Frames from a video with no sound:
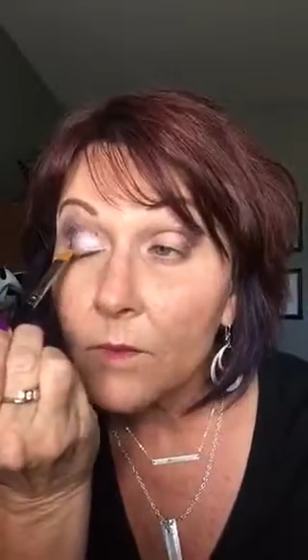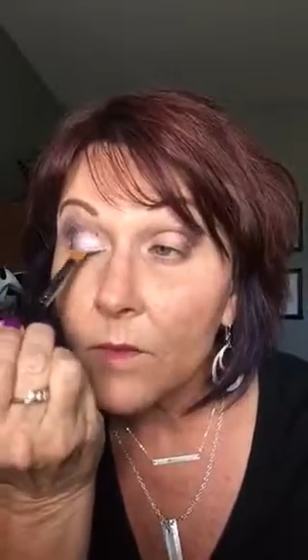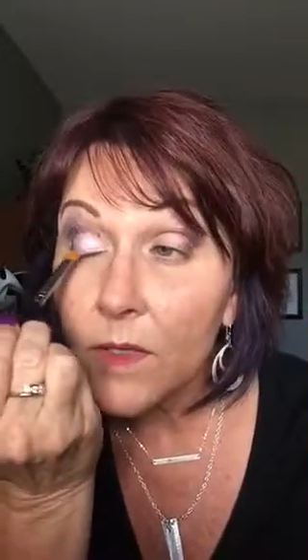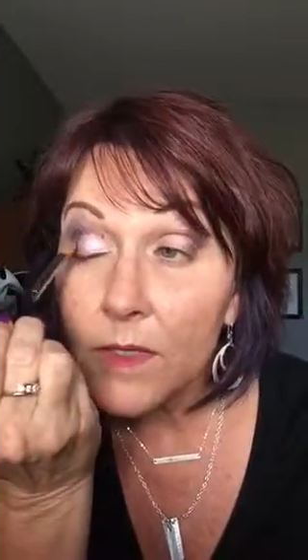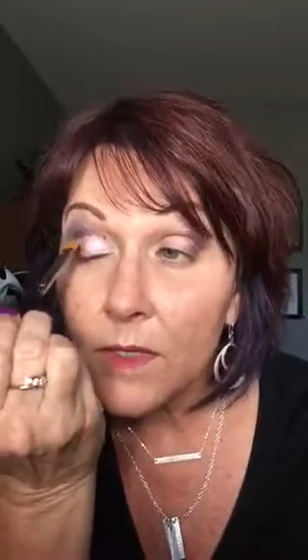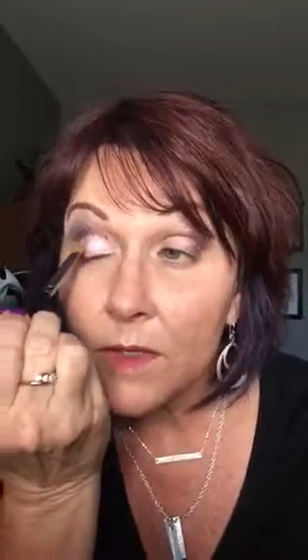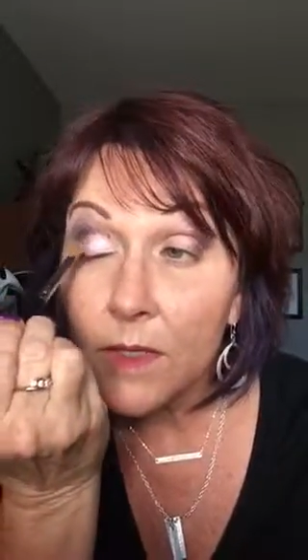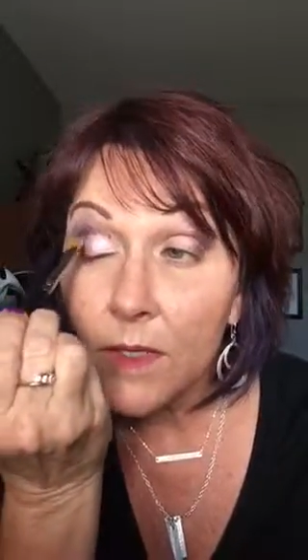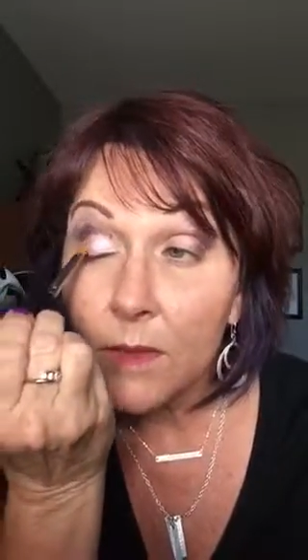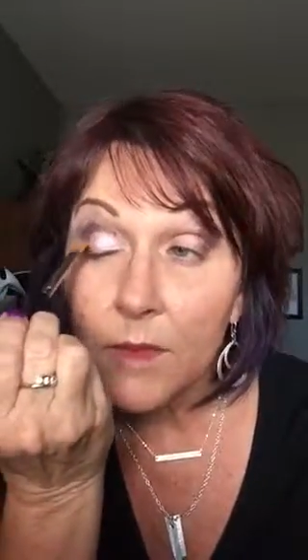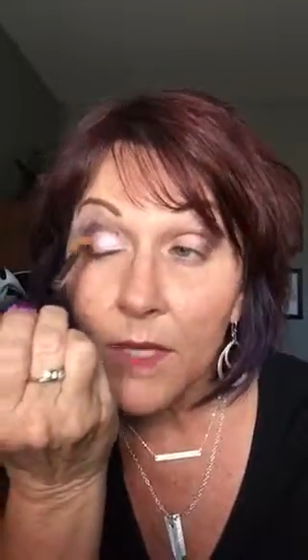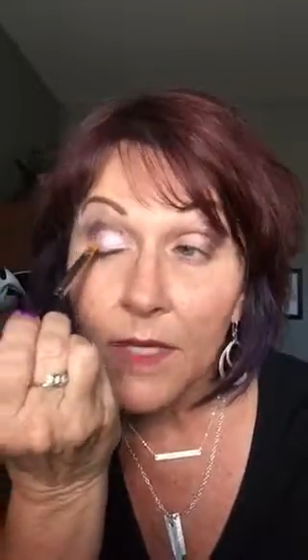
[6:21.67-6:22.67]
Really,
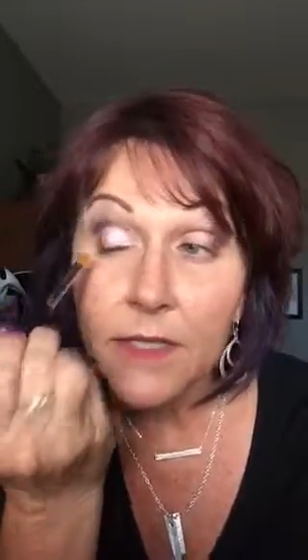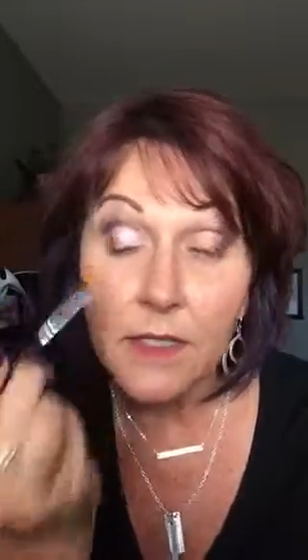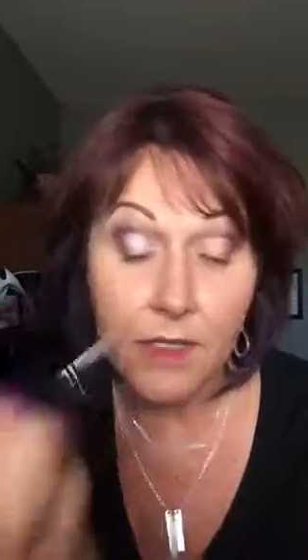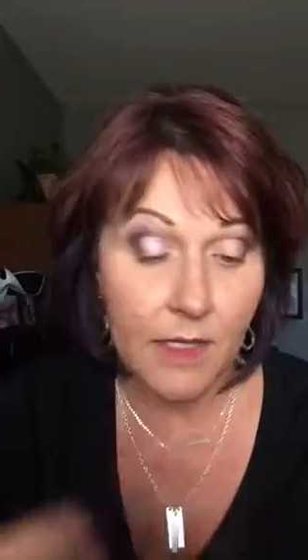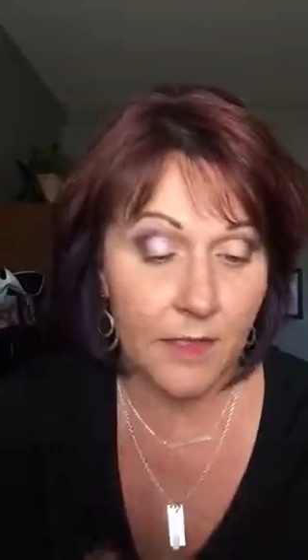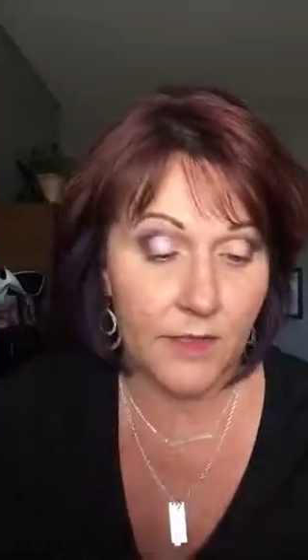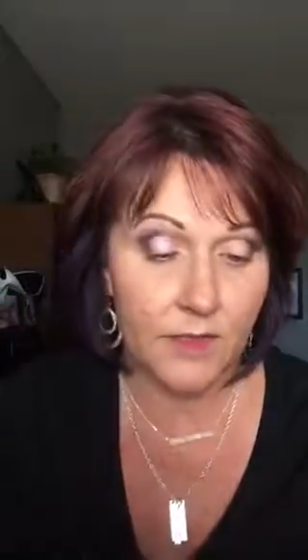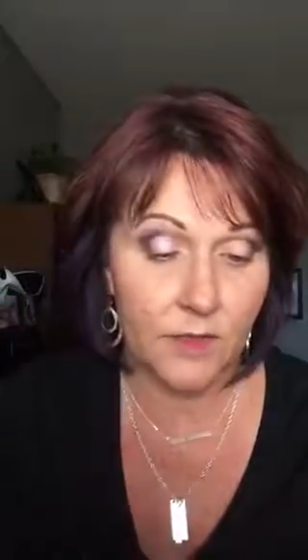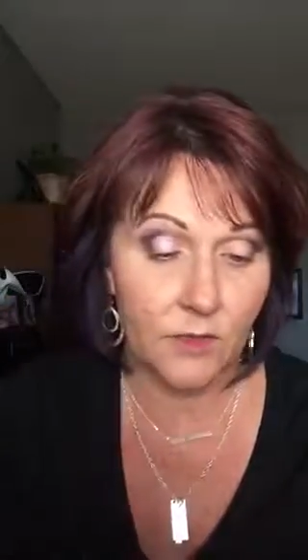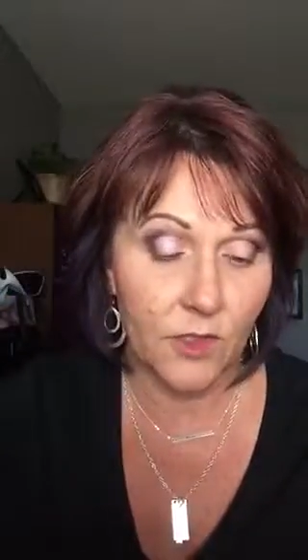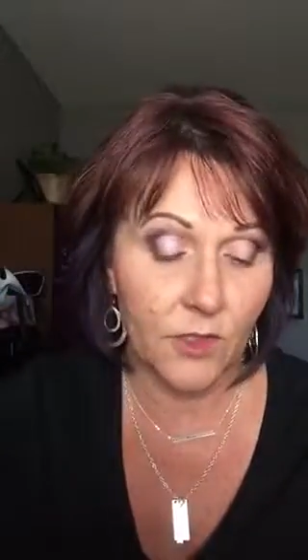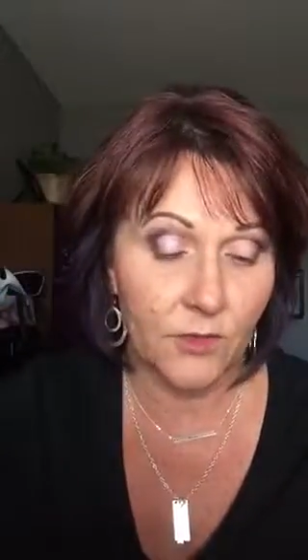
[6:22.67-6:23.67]
I'm liking how these
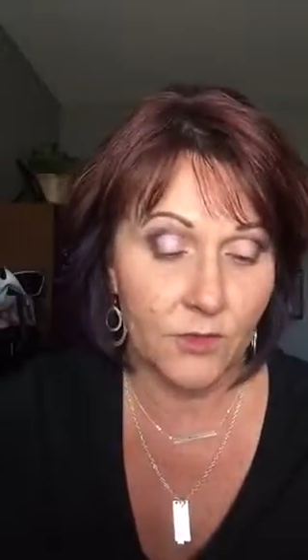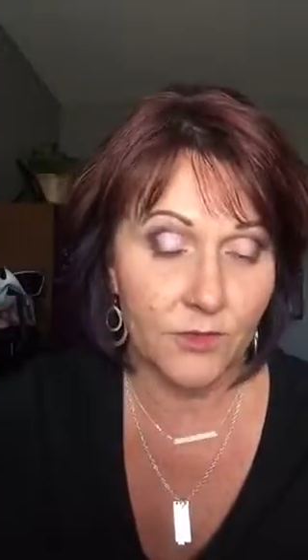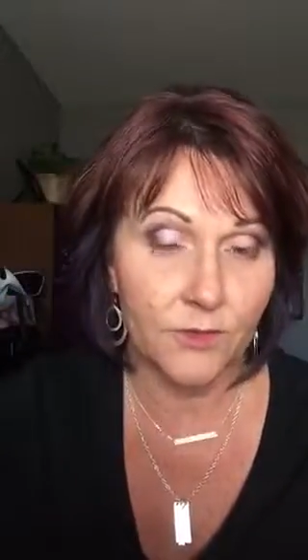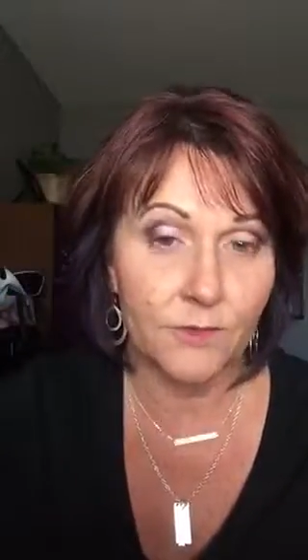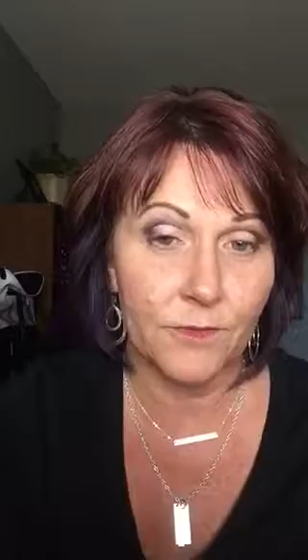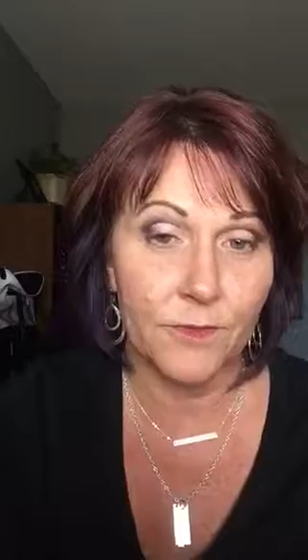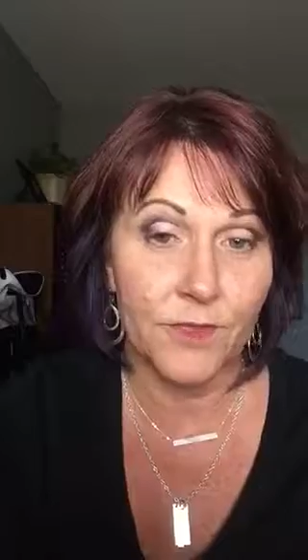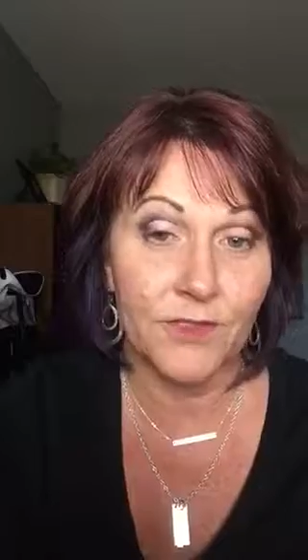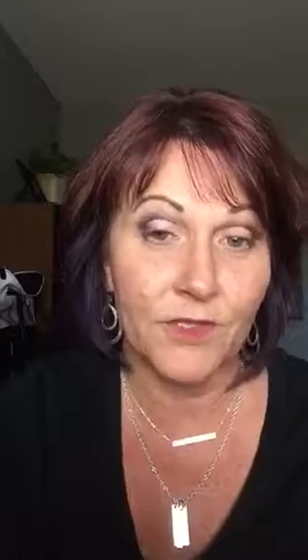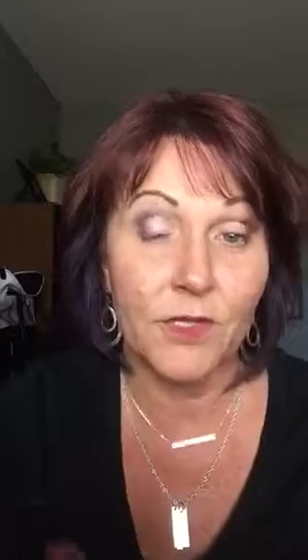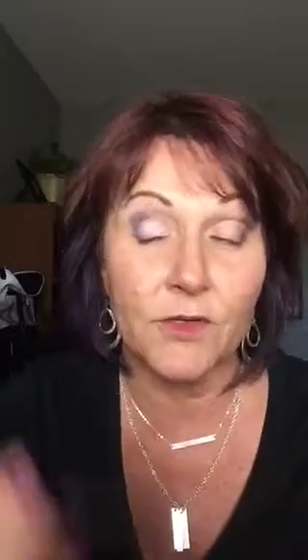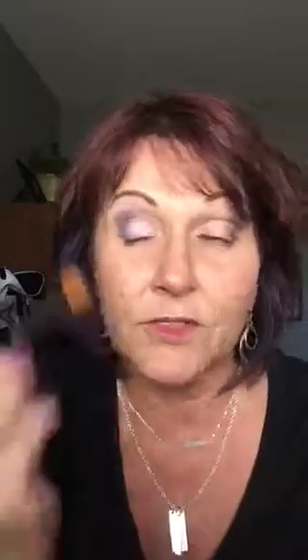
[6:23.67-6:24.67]
two colors, or these
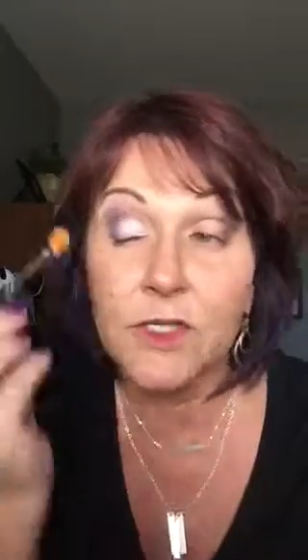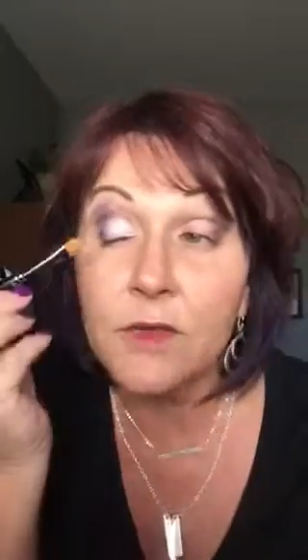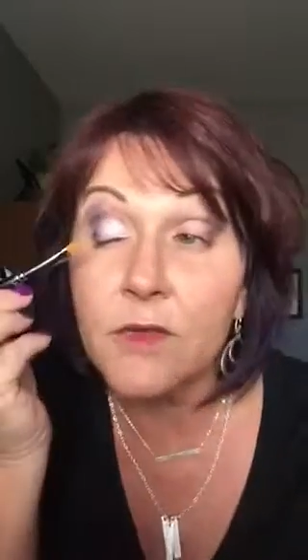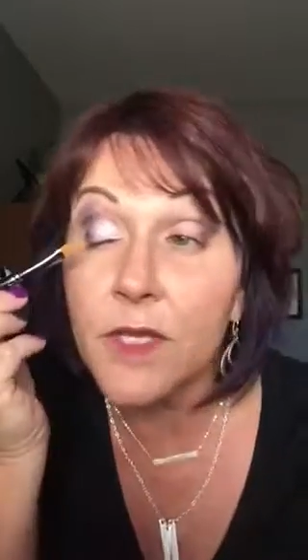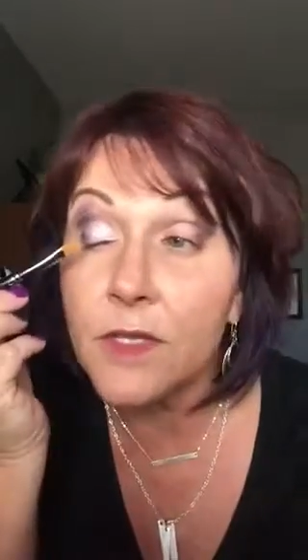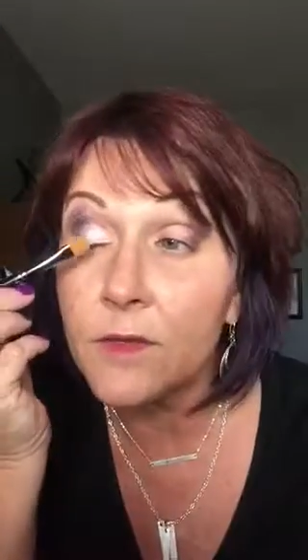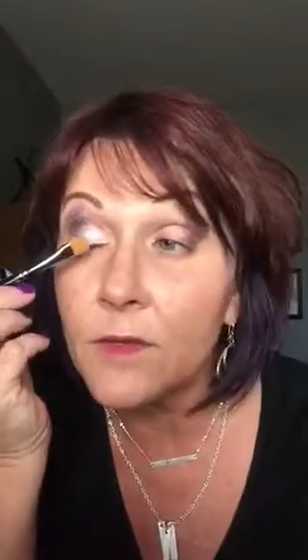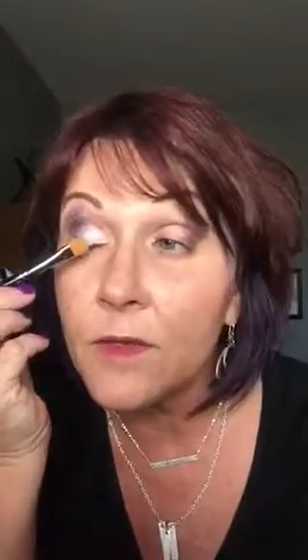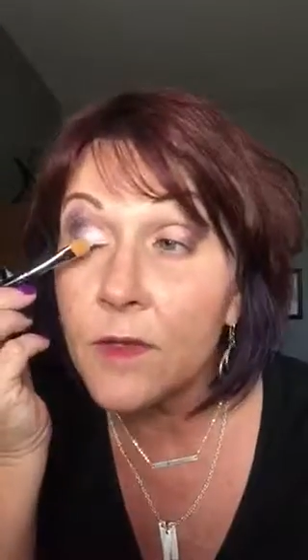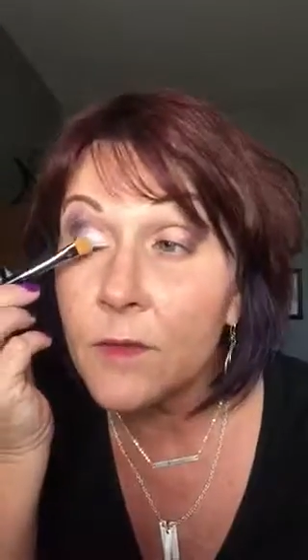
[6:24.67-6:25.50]
colors, go together.